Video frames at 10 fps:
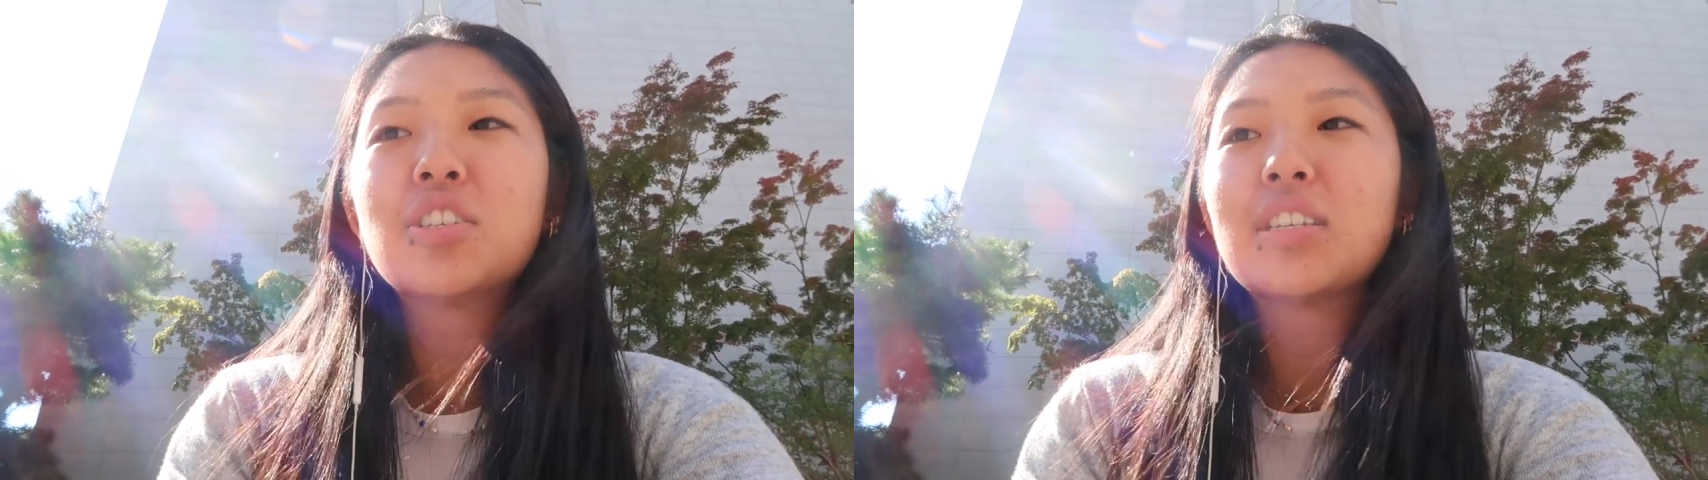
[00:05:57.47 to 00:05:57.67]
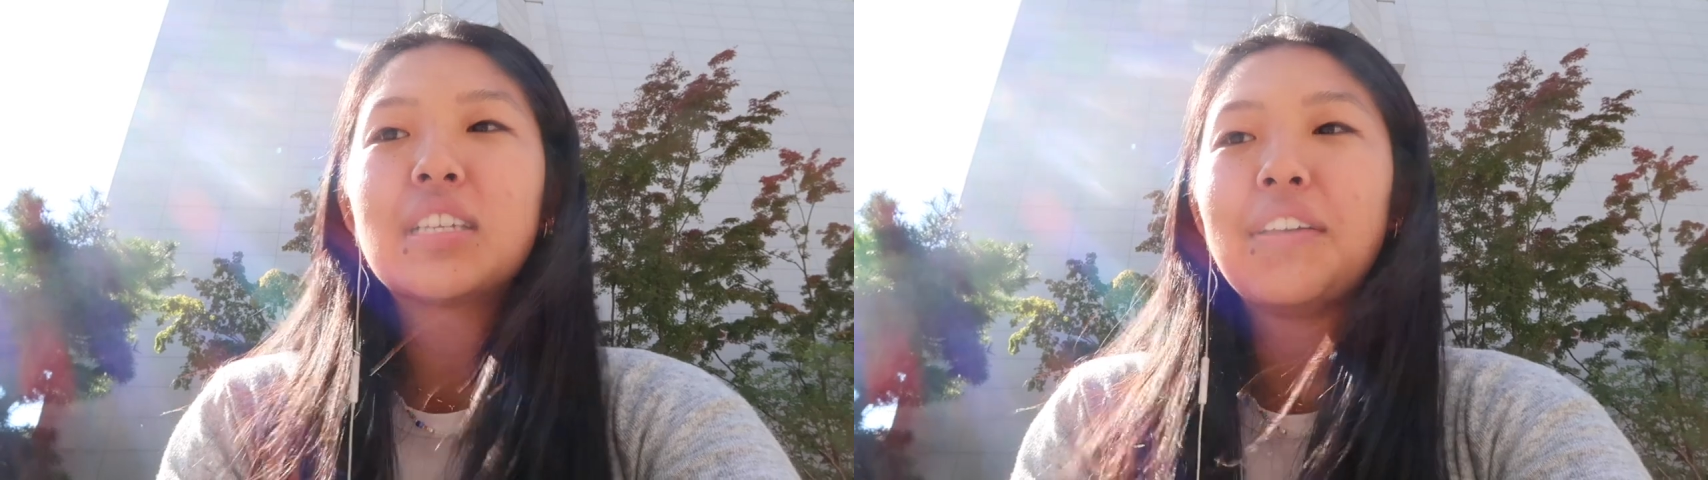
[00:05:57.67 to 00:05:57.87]

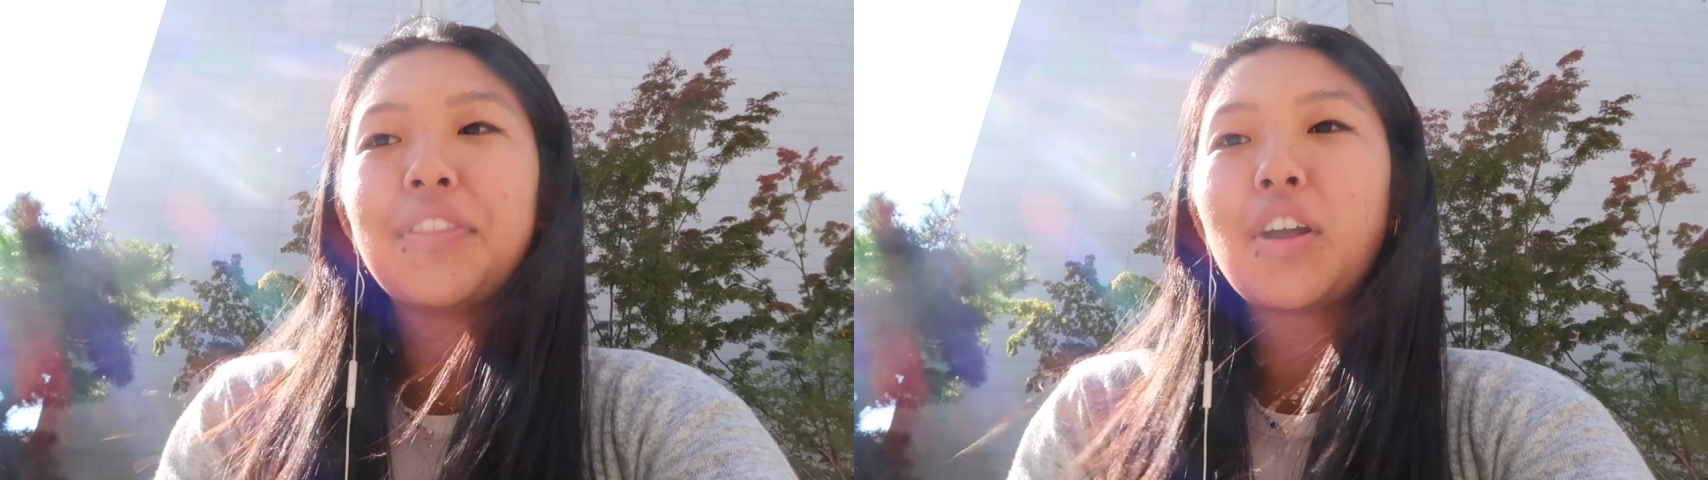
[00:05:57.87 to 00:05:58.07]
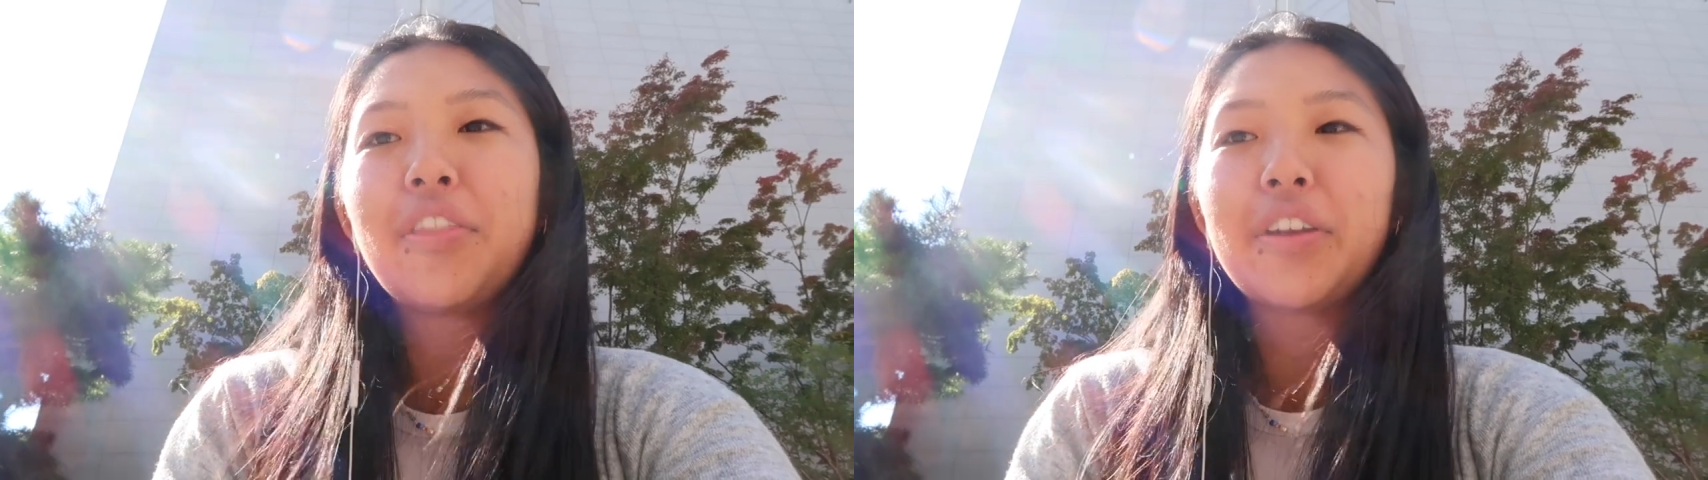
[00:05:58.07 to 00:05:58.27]
just in
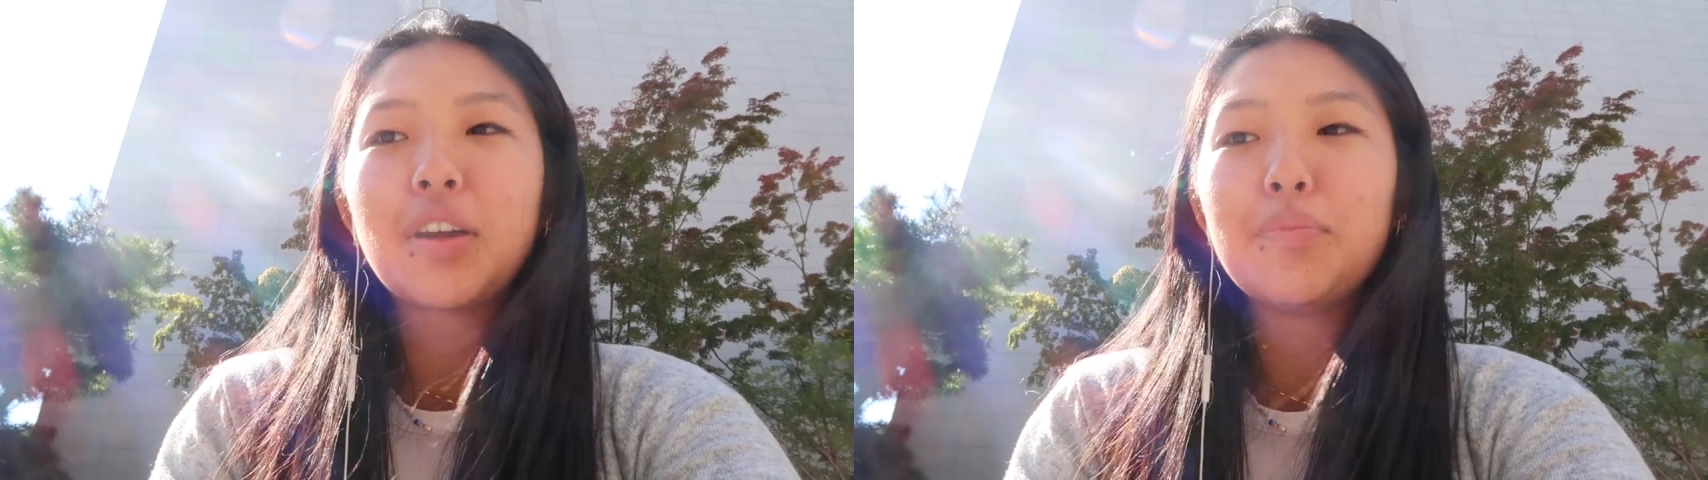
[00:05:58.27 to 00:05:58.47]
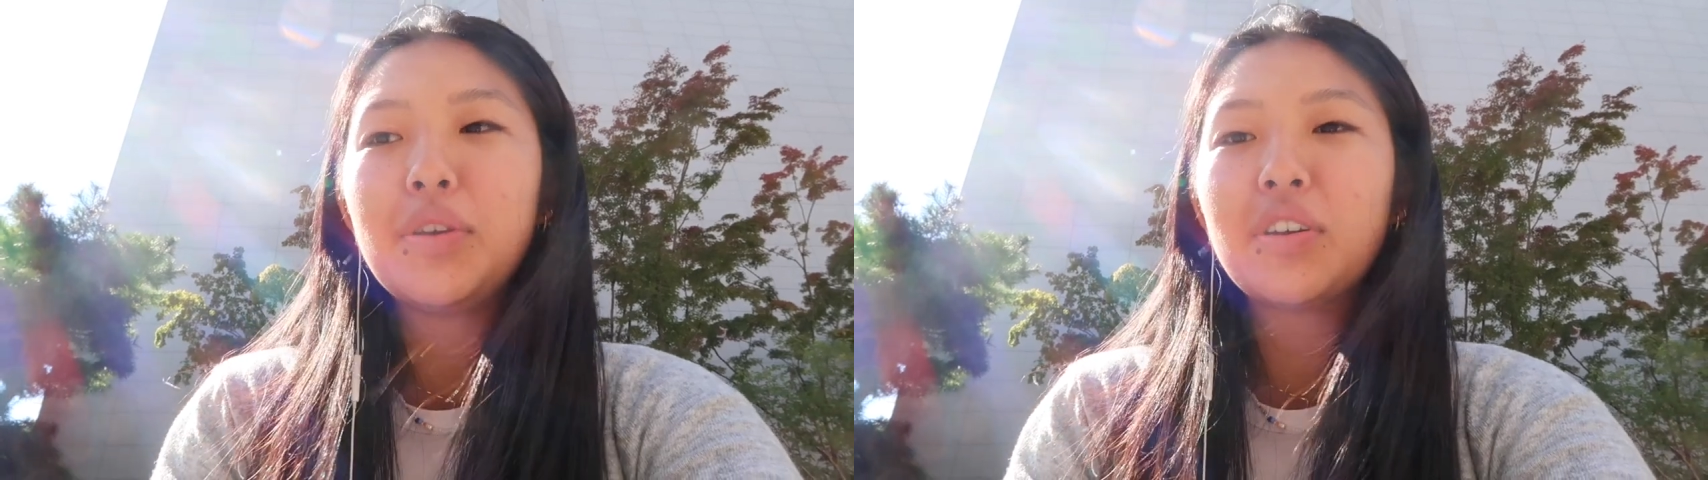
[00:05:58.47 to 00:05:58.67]
there on their
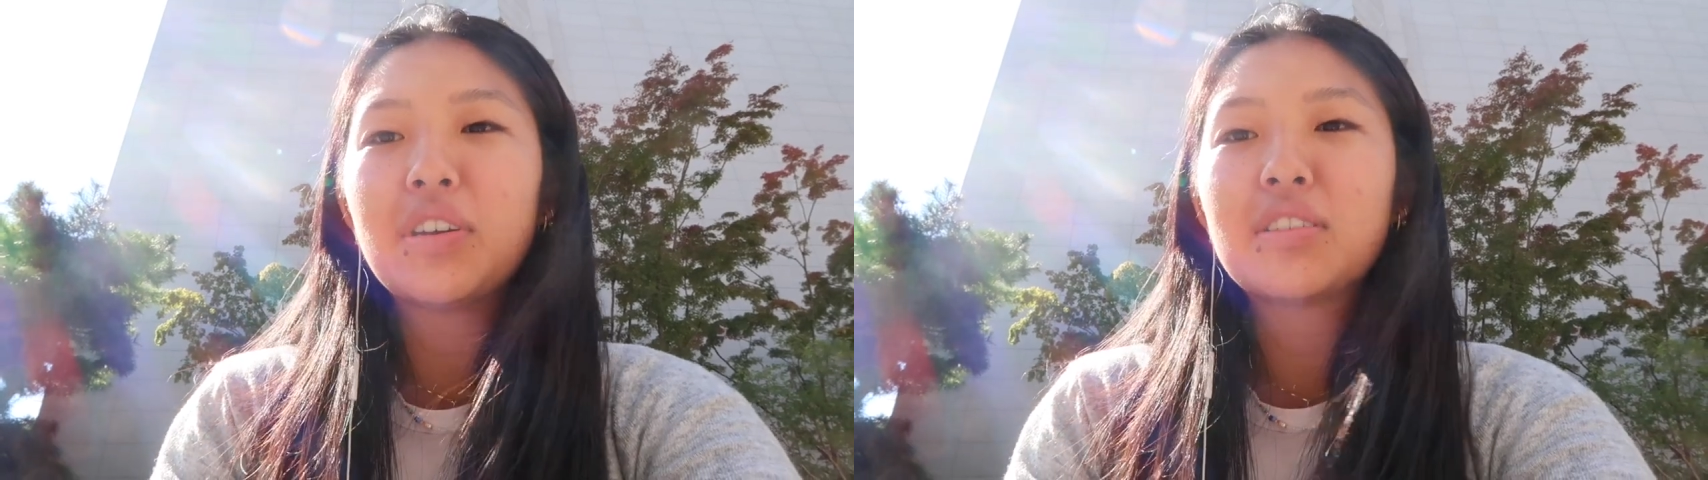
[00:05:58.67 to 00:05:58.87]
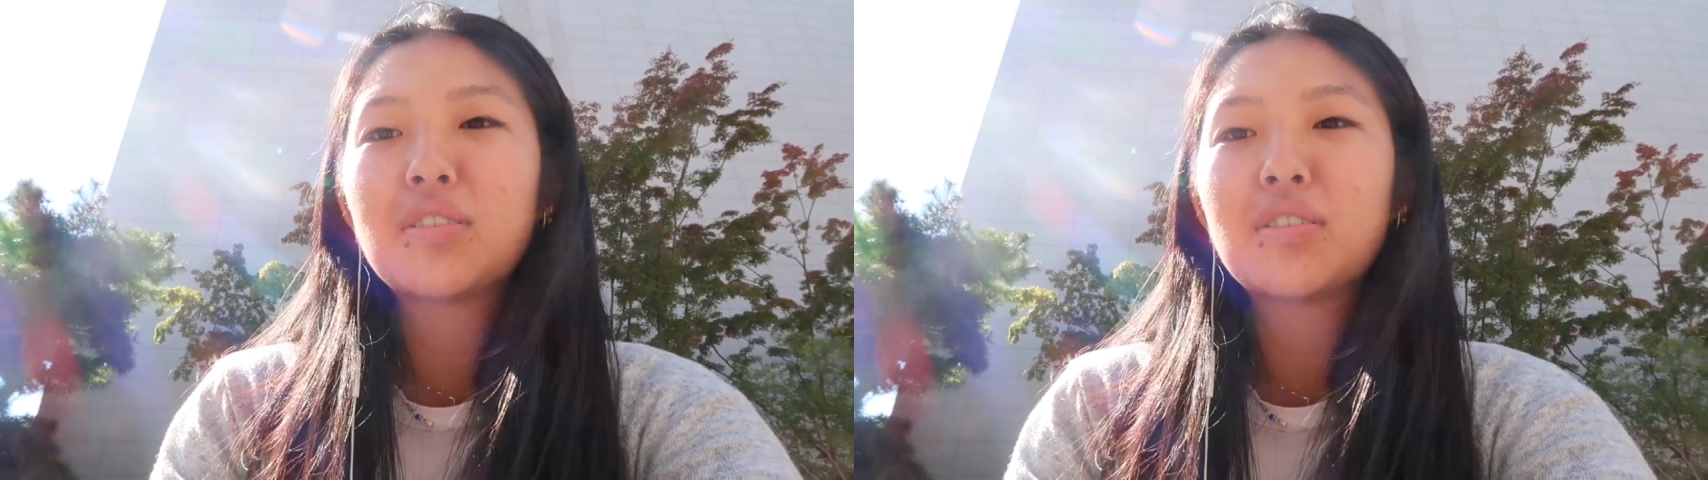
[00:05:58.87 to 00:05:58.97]
computers.